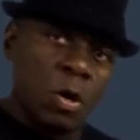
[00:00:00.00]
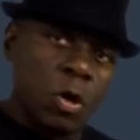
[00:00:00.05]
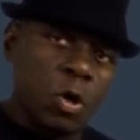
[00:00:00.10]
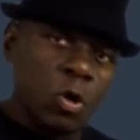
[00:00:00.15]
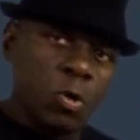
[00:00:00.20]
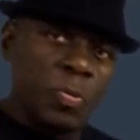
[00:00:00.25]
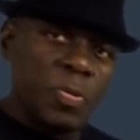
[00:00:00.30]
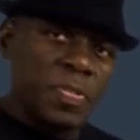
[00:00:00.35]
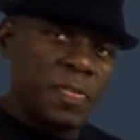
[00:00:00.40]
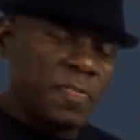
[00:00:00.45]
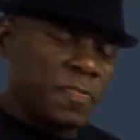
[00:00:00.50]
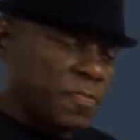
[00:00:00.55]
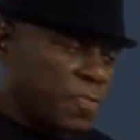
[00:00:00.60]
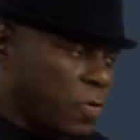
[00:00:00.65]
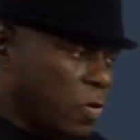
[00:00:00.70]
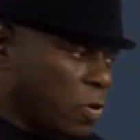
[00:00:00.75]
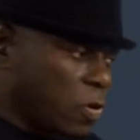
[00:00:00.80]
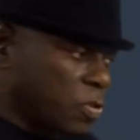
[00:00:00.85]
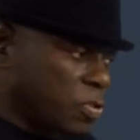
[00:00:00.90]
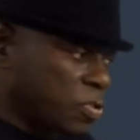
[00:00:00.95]
who will be the
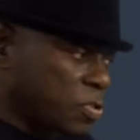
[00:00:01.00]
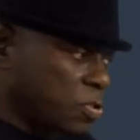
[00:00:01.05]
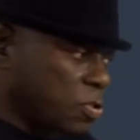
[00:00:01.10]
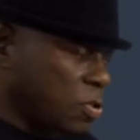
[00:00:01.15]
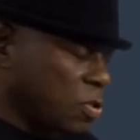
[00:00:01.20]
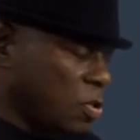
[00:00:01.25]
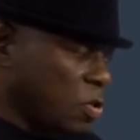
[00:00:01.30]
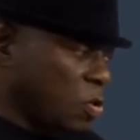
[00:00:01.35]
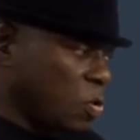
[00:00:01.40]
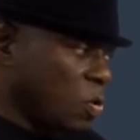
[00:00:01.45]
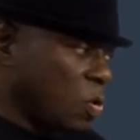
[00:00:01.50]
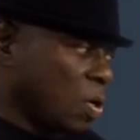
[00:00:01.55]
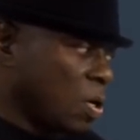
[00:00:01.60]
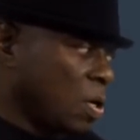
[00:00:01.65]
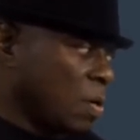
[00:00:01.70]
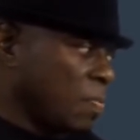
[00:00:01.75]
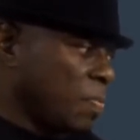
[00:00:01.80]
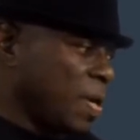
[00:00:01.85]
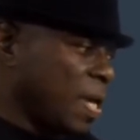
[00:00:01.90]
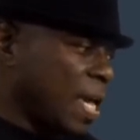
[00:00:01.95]
first to
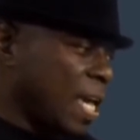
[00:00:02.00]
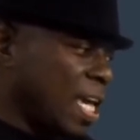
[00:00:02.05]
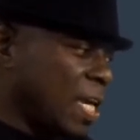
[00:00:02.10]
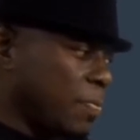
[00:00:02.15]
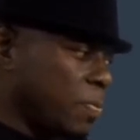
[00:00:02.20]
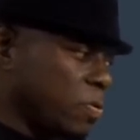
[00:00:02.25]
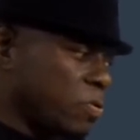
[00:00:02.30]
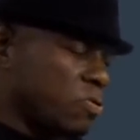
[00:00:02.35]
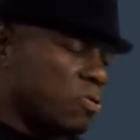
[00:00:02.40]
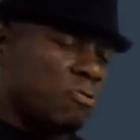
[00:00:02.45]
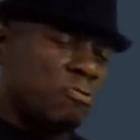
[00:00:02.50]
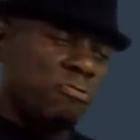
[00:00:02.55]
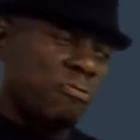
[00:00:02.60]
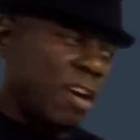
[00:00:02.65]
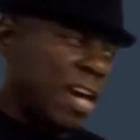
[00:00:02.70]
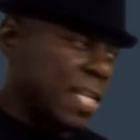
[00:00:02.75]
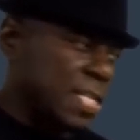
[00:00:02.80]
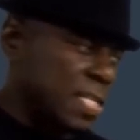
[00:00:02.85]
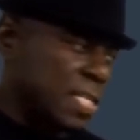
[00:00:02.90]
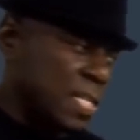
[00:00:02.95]
be able to
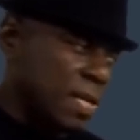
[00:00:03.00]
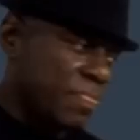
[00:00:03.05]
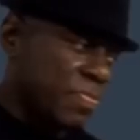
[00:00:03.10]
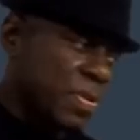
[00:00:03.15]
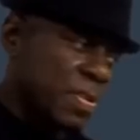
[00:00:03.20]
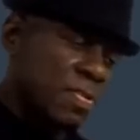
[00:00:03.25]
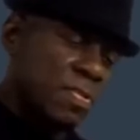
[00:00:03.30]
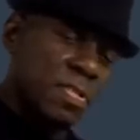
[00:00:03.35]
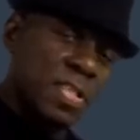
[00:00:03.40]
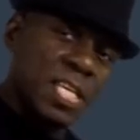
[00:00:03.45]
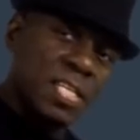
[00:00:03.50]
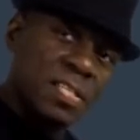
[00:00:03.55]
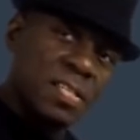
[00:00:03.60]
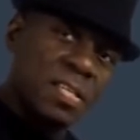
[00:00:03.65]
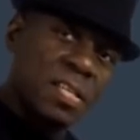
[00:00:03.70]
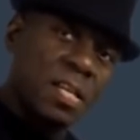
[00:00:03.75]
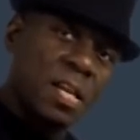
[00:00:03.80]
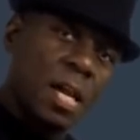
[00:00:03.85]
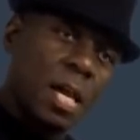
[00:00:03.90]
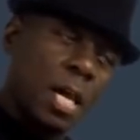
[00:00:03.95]
write
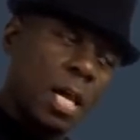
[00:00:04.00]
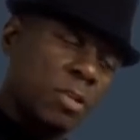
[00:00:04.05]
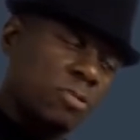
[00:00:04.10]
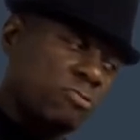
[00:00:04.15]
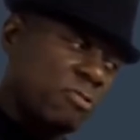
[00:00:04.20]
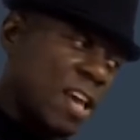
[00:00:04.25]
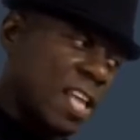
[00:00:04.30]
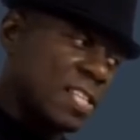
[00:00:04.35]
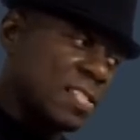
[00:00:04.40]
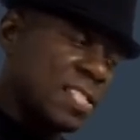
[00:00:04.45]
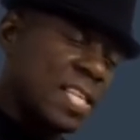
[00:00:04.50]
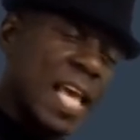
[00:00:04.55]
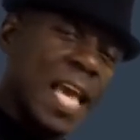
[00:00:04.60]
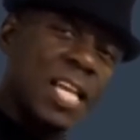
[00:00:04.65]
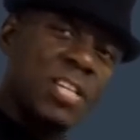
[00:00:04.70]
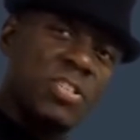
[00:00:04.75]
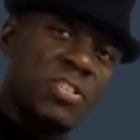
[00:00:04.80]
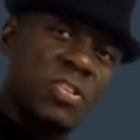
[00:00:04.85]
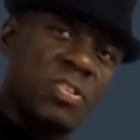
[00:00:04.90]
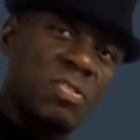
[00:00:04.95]
this
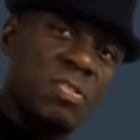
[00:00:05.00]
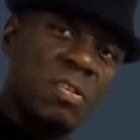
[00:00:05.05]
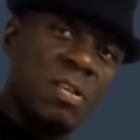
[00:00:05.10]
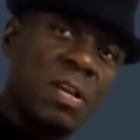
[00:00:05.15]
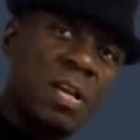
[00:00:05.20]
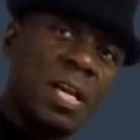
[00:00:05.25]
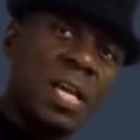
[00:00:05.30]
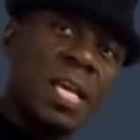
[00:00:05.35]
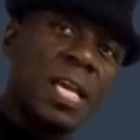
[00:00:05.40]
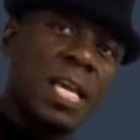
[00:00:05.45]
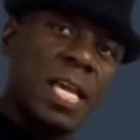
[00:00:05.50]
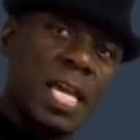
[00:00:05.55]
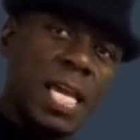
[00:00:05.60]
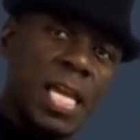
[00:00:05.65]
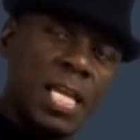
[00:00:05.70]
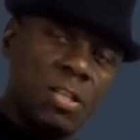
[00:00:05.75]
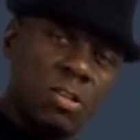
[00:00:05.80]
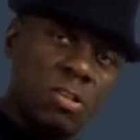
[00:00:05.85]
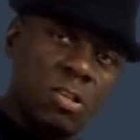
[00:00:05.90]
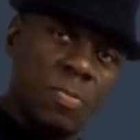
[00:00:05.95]
transaction
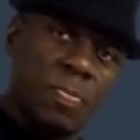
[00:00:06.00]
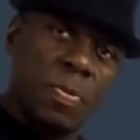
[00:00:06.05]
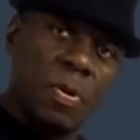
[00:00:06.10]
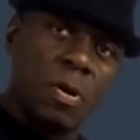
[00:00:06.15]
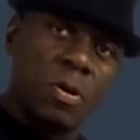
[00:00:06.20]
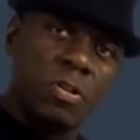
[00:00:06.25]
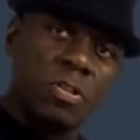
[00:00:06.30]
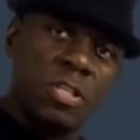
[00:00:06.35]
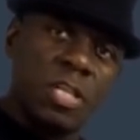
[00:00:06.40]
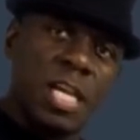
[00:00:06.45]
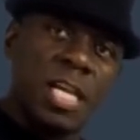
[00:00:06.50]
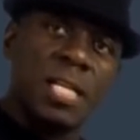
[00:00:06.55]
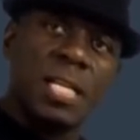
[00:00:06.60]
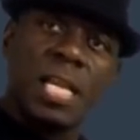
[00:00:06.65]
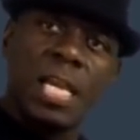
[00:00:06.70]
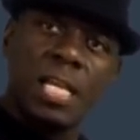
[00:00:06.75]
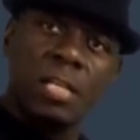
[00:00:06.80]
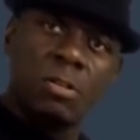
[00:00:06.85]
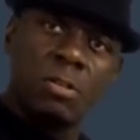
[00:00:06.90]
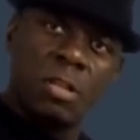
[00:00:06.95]
into the blockchain,
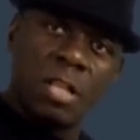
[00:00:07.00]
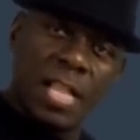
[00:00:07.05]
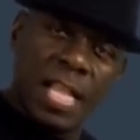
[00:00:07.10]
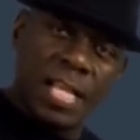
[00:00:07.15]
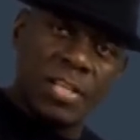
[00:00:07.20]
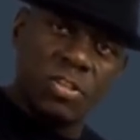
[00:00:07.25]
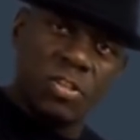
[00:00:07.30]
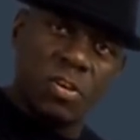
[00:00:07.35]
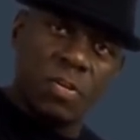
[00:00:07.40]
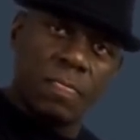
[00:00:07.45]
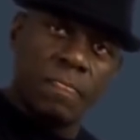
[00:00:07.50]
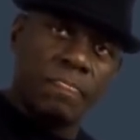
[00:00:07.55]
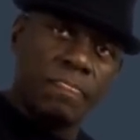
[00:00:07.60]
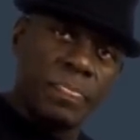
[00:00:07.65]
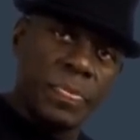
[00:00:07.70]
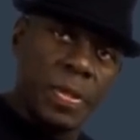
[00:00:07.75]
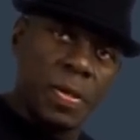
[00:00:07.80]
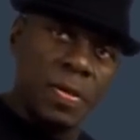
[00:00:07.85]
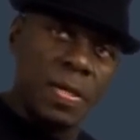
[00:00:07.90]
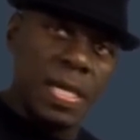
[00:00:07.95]
into the ledger.
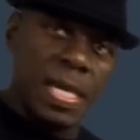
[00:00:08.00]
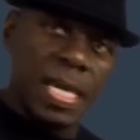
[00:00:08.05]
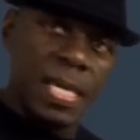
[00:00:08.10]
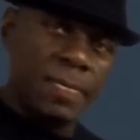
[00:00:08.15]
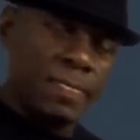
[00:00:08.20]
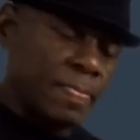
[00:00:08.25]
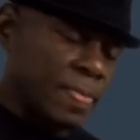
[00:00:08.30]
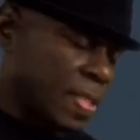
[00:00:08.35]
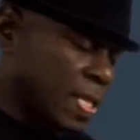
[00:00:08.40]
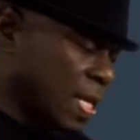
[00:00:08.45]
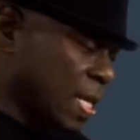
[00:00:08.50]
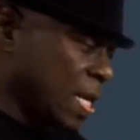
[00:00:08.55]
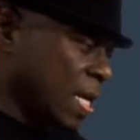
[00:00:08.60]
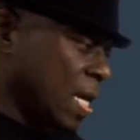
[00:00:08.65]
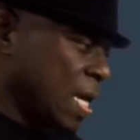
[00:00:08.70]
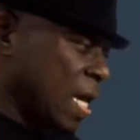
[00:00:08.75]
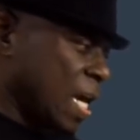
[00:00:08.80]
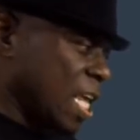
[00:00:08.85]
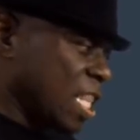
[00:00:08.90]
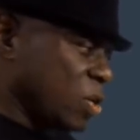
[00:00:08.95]
Okay,
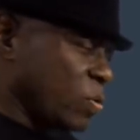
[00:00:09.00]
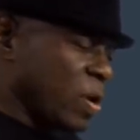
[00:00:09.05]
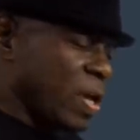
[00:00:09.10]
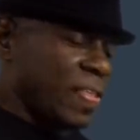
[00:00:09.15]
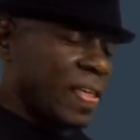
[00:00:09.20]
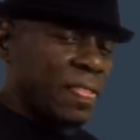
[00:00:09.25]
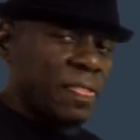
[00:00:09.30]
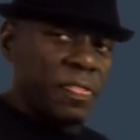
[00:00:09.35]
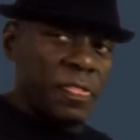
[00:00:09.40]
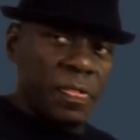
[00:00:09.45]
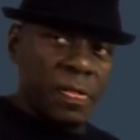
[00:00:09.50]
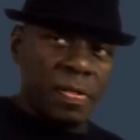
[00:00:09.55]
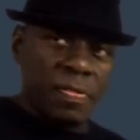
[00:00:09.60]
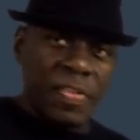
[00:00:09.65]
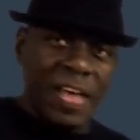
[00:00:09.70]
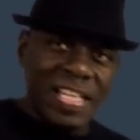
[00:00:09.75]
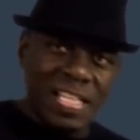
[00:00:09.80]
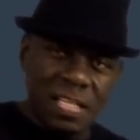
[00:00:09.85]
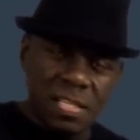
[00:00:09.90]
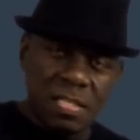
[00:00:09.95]
and the way that
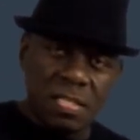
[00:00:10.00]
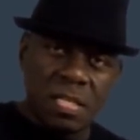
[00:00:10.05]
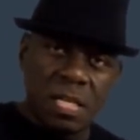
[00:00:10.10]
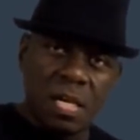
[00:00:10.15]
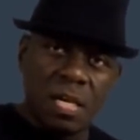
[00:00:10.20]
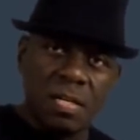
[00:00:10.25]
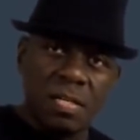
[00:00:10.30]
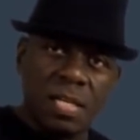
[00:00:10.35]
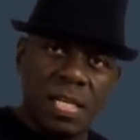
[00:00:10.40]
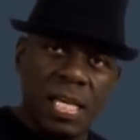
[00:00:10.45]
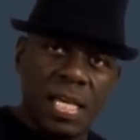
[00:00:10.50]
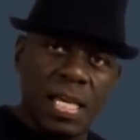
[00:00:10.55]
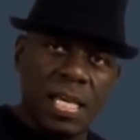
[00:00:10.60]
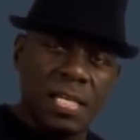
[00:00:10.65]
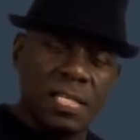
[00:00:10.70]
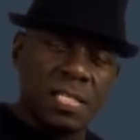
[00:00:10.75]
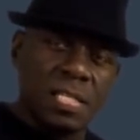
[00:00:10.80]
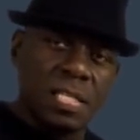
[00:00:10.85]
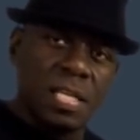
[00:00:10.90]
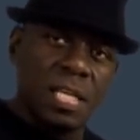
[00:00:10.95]
that is done
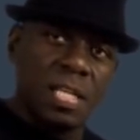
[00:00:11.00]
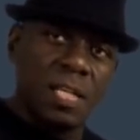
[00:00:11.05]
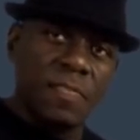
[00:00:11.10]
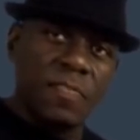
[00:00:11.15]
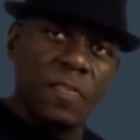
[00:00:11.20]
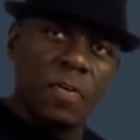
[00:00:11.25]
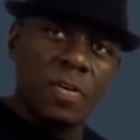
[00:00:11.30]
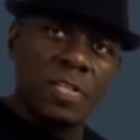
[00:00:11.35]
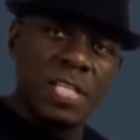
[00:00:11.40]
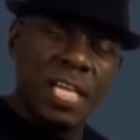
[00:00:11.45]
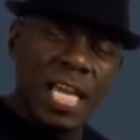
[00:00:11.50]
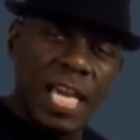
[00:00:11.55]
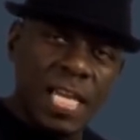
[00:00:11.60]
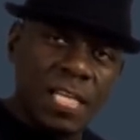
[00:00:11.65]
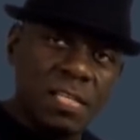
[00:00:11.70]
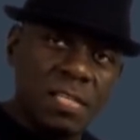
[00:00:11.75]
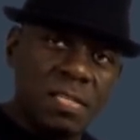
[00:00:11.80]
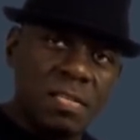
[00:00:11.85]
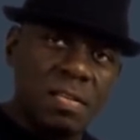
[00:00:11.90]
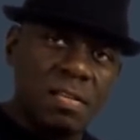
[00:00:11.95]
is, in the first
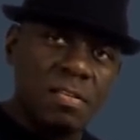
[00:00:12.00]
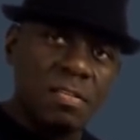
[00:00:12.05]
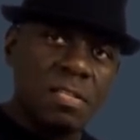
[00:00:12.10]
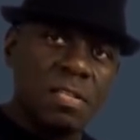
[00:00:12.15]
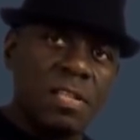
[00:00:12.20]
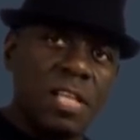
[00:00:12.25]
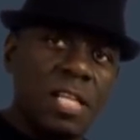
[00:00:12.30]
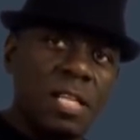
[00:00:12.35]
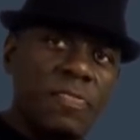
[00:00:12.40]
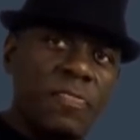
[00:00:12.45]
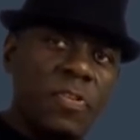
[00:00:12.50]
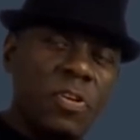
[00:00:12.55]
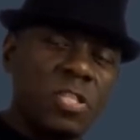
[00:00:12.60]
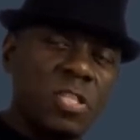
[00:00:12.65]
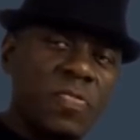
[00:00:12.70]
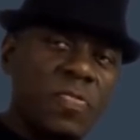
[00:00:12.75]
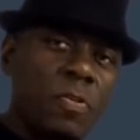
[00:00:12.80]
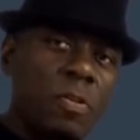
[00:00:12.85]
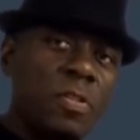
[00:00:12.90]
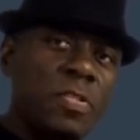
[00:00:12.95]
instance, they
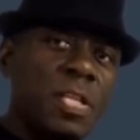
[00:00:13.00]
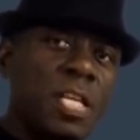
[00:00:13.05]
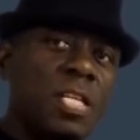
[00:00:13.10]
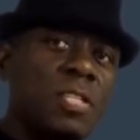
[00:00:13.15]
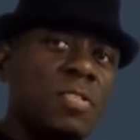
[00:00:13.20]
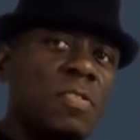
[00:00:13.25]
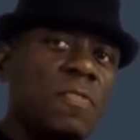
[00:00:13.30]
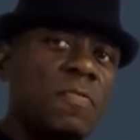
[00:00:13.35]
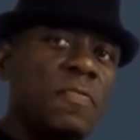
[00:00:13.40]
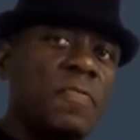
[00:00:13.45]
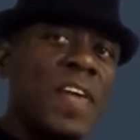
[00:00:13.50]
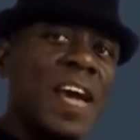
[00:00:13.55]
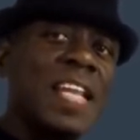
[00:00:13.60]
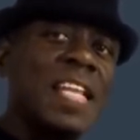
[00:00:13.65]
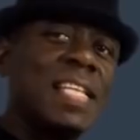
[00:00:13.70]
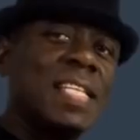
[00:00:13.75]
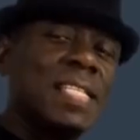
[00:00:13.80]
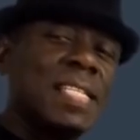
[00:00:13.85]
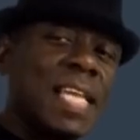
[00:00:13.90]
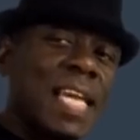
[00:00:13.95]
first of all need to
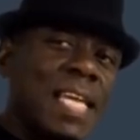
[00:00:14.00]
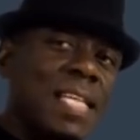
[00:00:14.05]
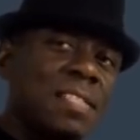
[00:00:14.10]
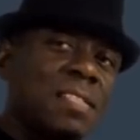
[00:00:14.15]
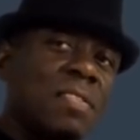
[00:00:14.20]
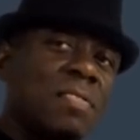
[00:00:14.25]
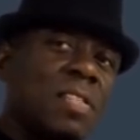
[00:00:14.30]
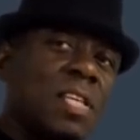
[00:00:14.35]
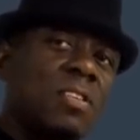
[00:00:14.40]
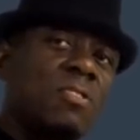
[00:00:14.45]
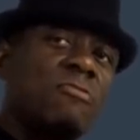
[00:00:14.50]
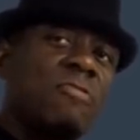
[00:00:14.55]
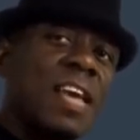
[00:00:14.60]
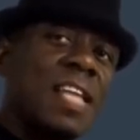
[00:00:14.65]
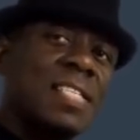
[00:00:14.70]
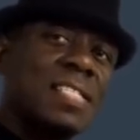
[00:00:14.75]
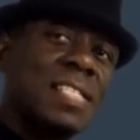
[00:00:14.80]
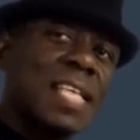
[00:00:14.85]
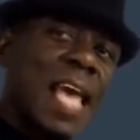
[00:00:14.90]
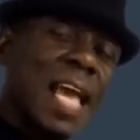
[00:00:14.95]
validate the
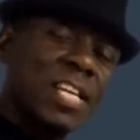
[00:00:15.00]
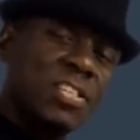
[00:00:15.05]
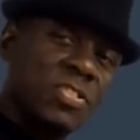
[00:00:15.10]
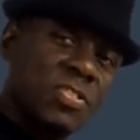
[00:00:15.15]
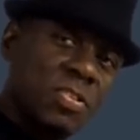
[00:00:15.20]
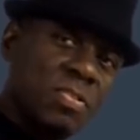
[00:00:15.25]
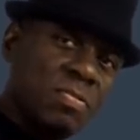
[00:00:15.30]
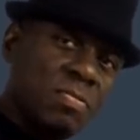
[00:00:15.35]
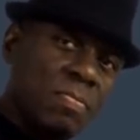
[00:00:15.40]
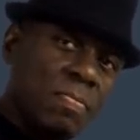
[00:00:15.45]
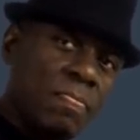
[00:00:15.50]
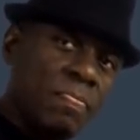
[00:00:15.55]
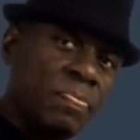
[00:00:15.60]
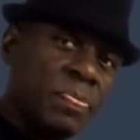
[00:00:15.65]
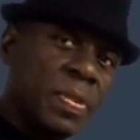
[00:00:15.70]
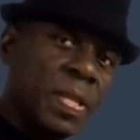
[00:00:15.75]
transaction,